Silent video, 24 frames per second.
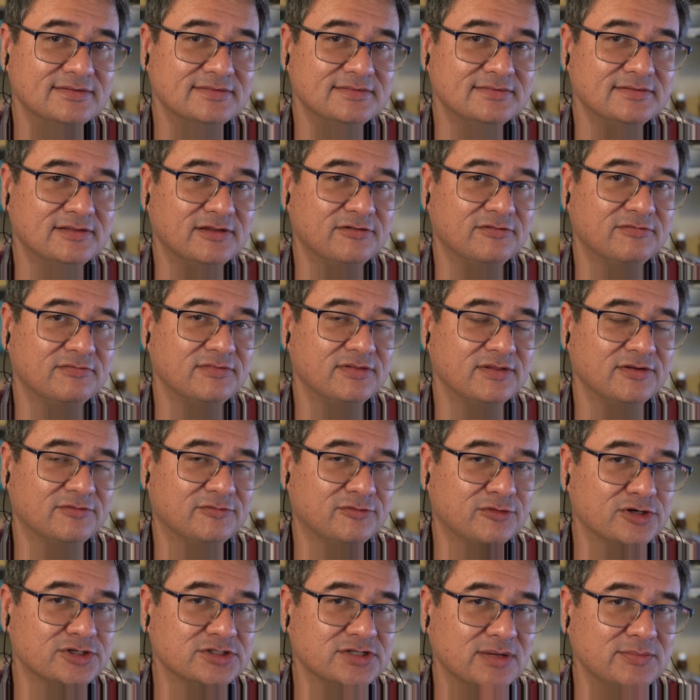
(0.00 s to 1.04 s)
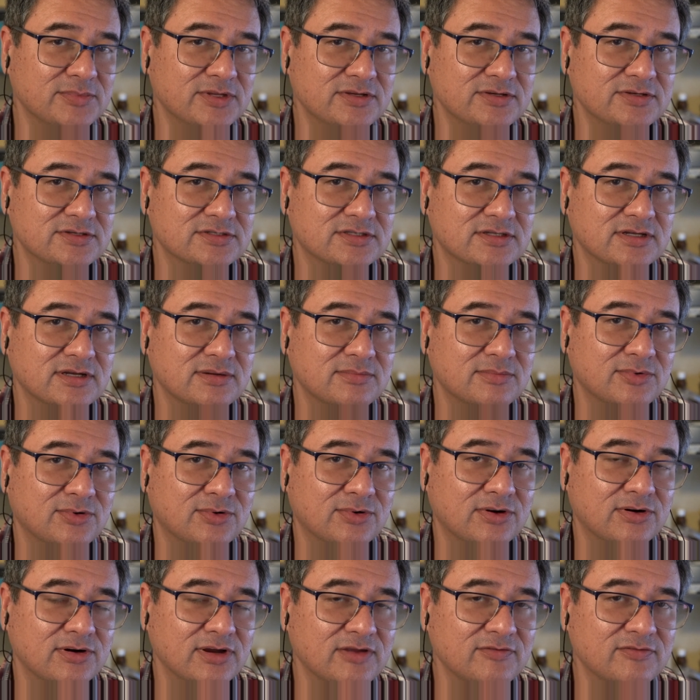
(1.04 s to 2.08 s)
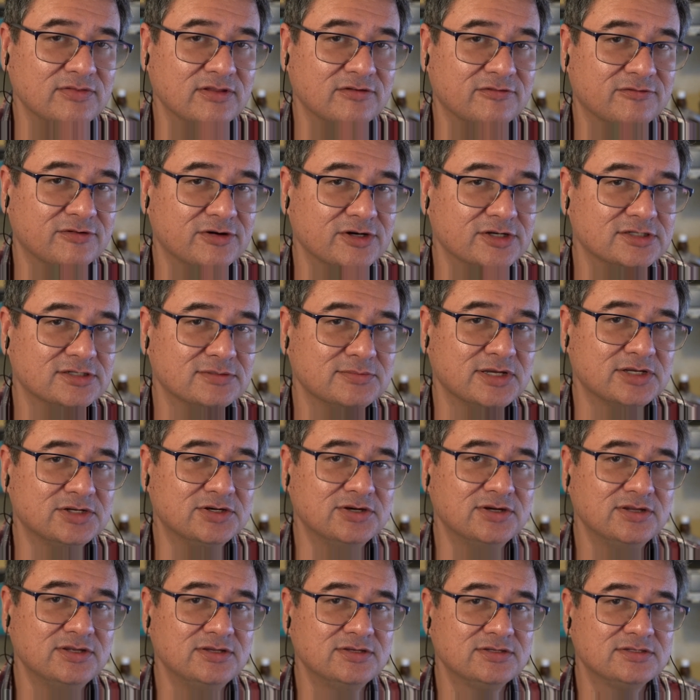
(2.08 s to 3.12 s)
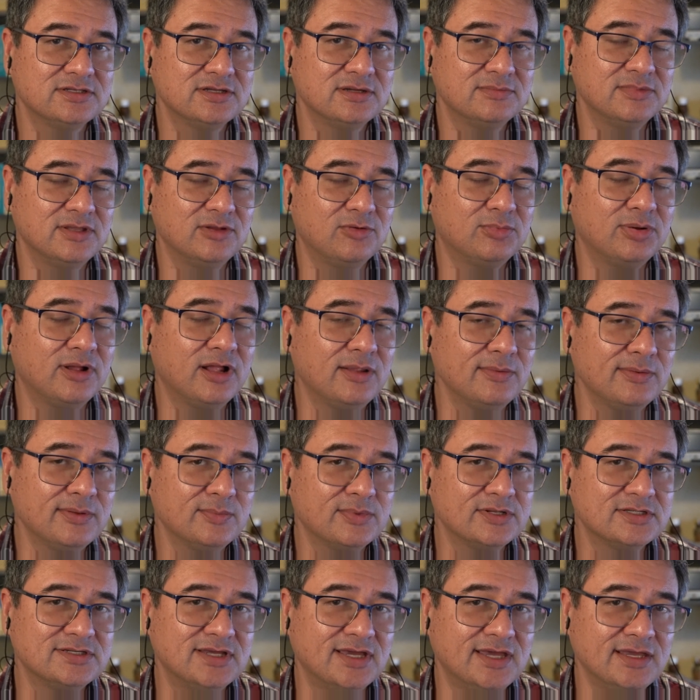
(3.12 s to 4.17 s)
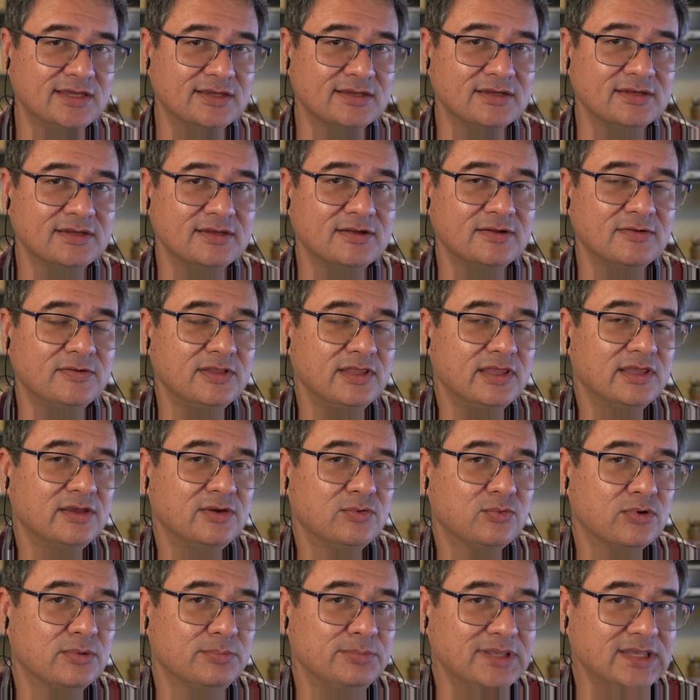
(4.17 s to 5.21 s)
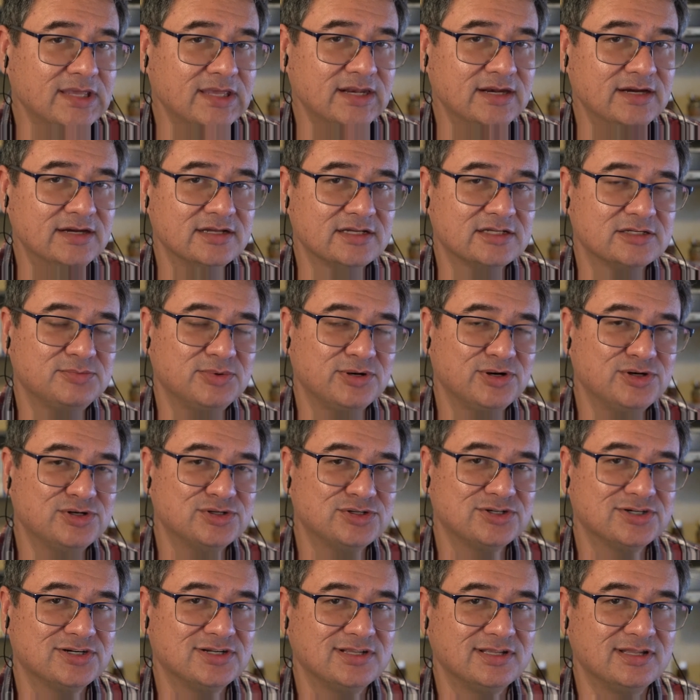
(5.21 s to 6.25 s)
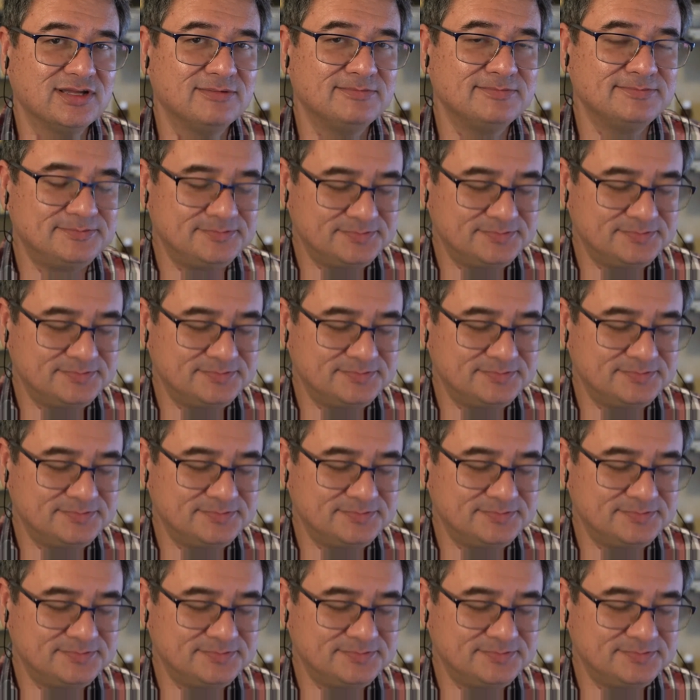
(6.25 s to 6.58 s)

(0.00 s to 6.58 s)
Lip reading: the first time you use them, or even the first semester you use them. It probably will take repeated exposure to them.